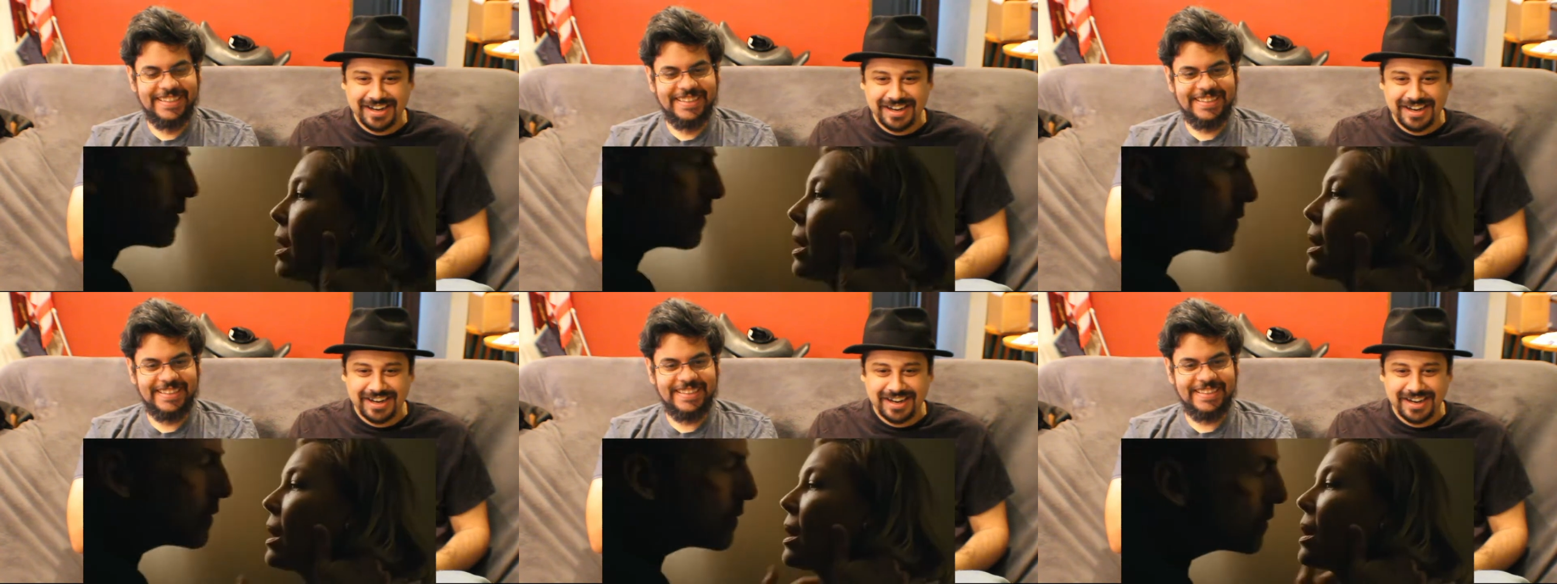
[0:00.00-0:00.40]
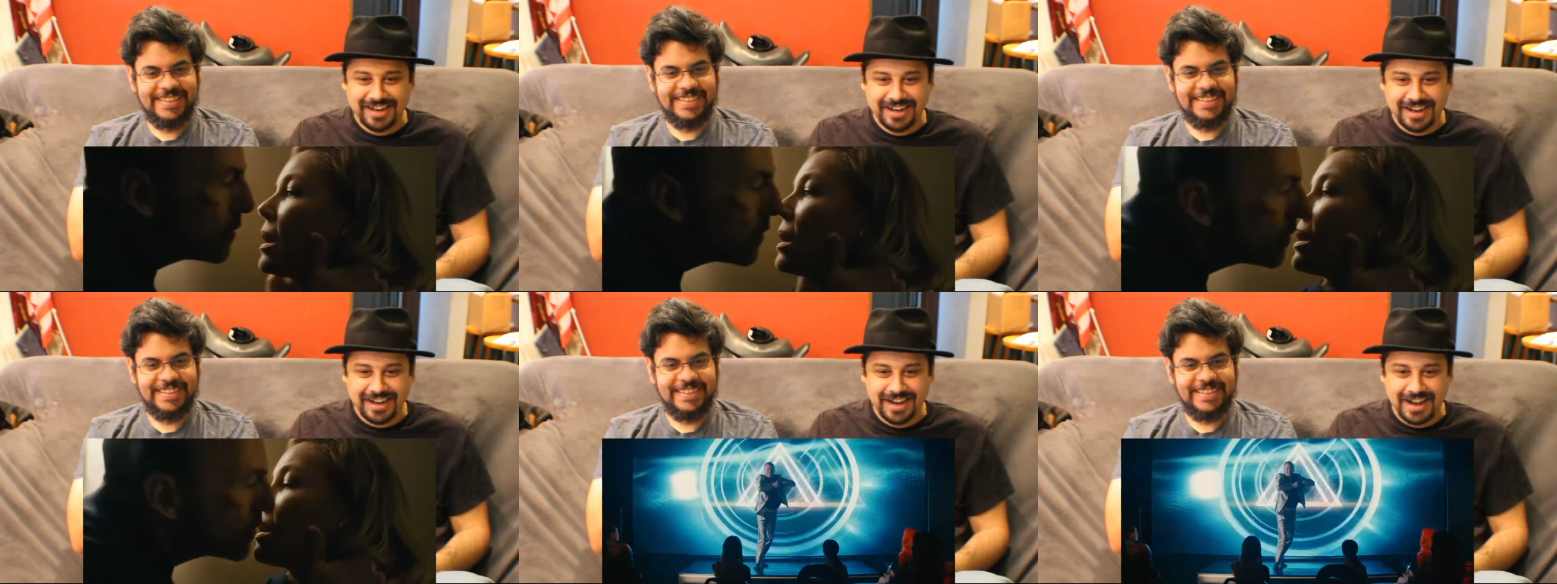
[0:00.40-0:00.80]

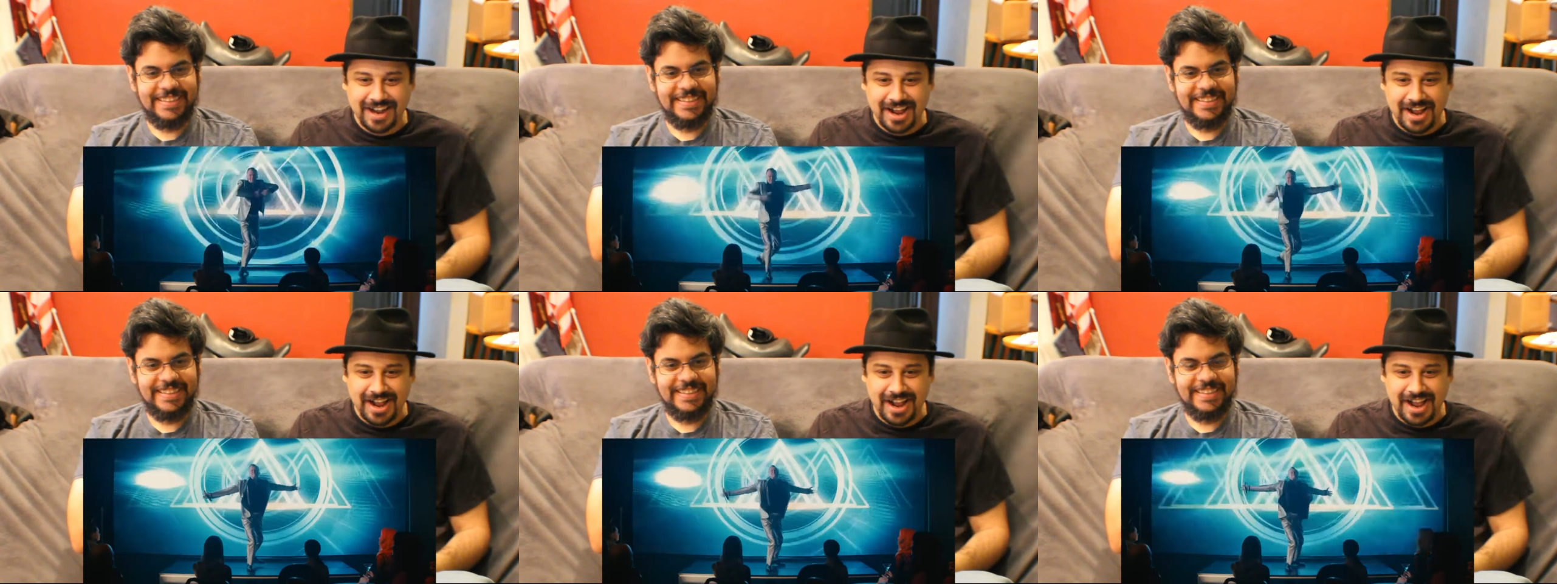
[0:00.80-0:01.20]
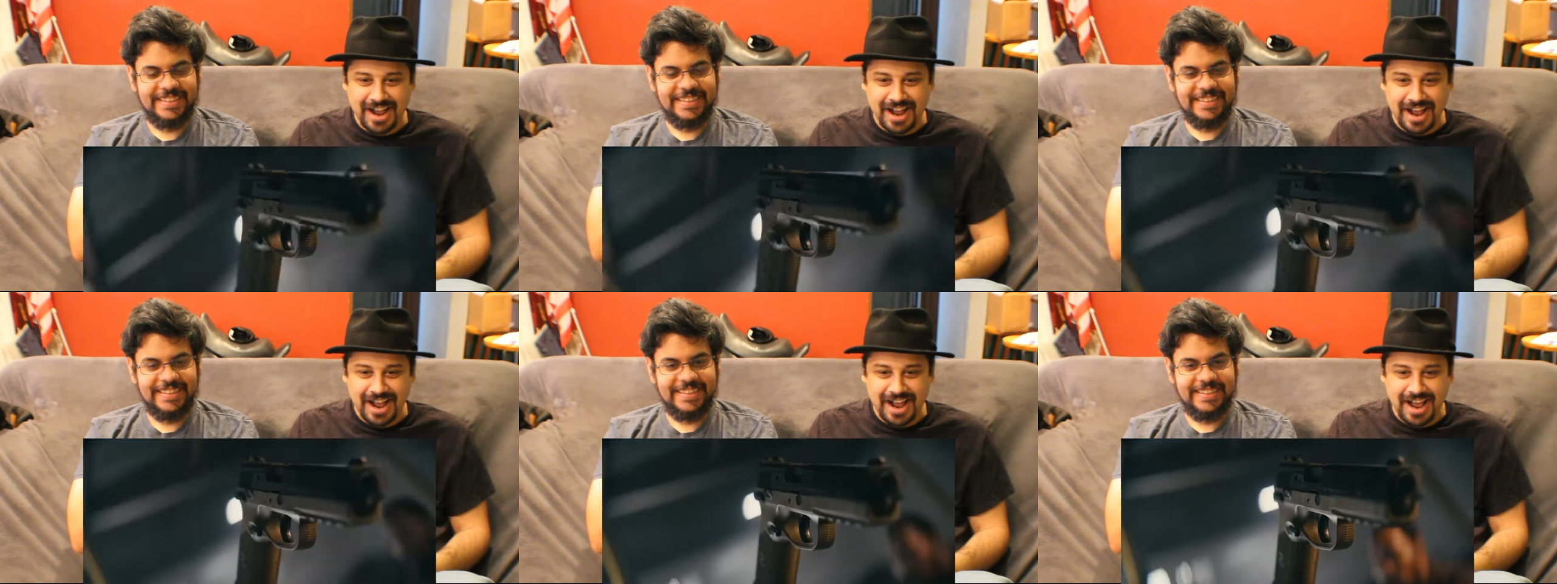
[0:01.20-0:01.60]

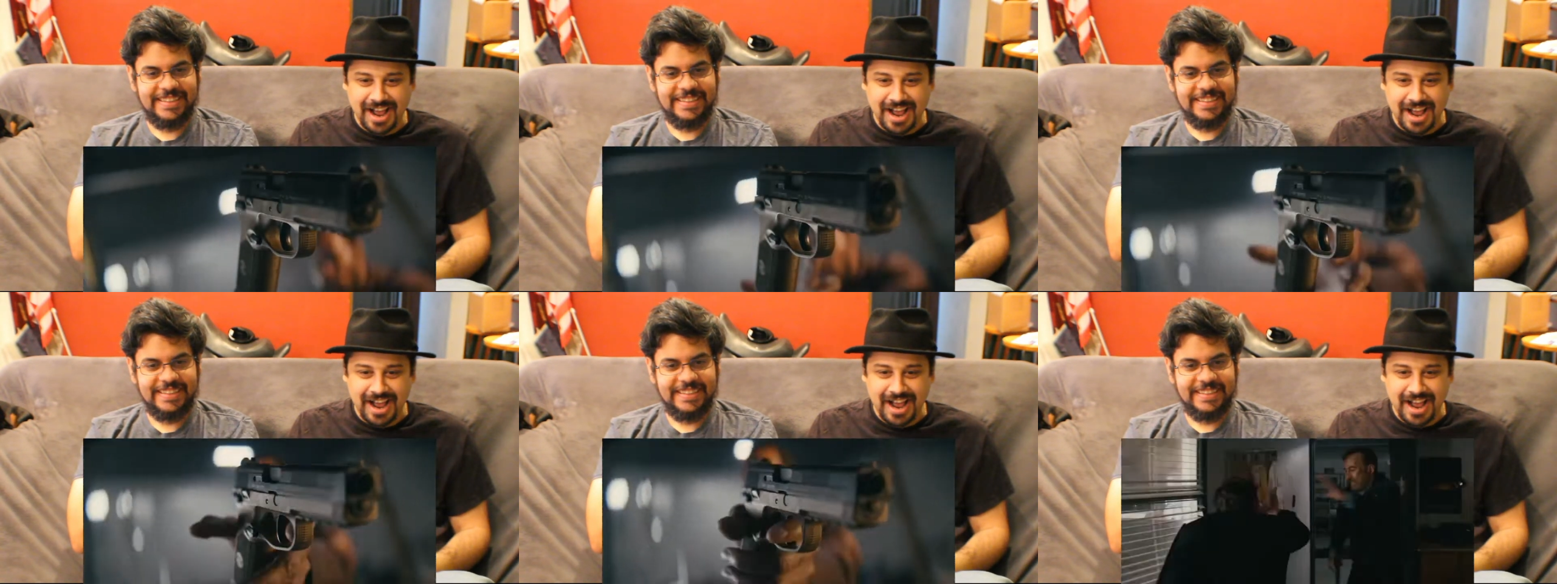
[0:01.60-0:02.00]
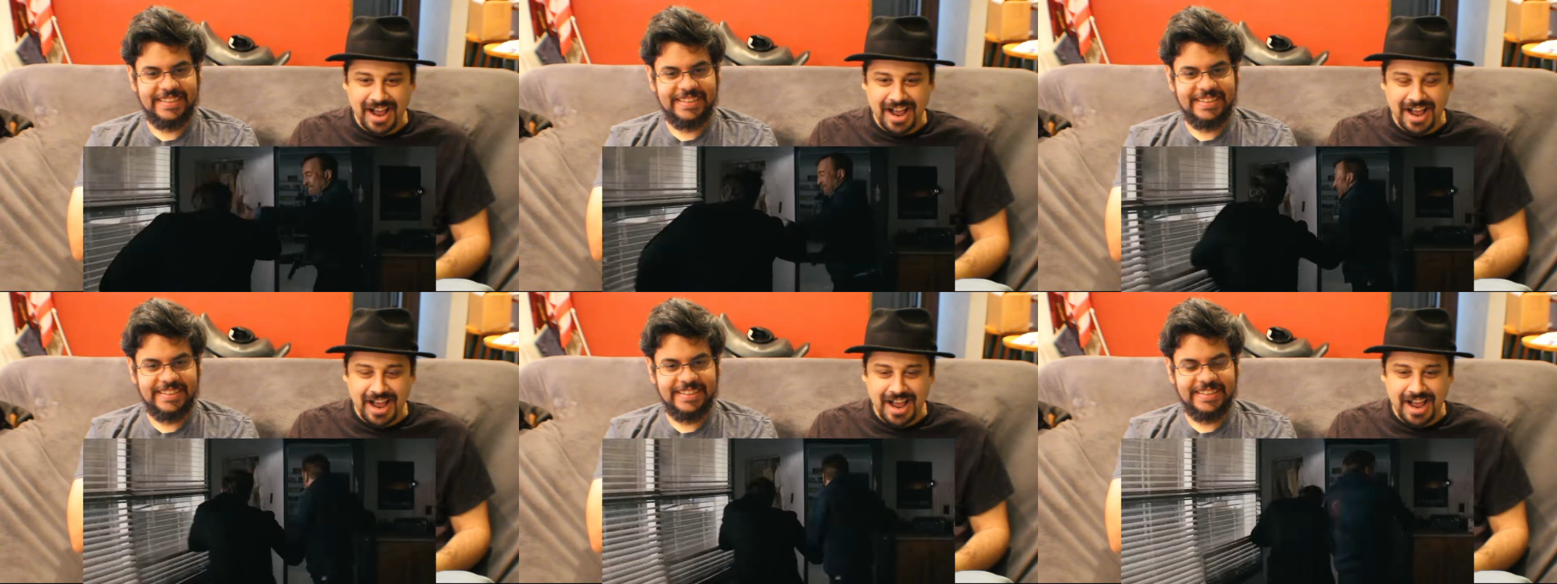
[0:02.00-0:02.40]

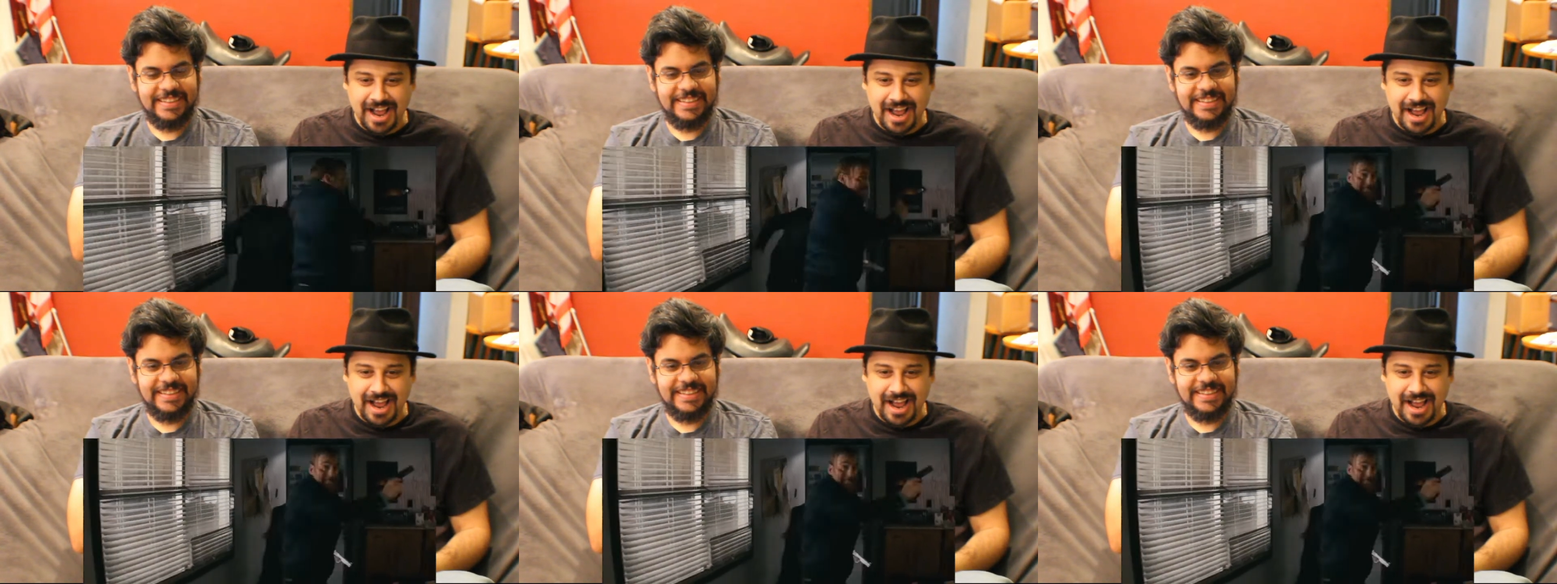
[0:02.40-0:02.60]
[no speech]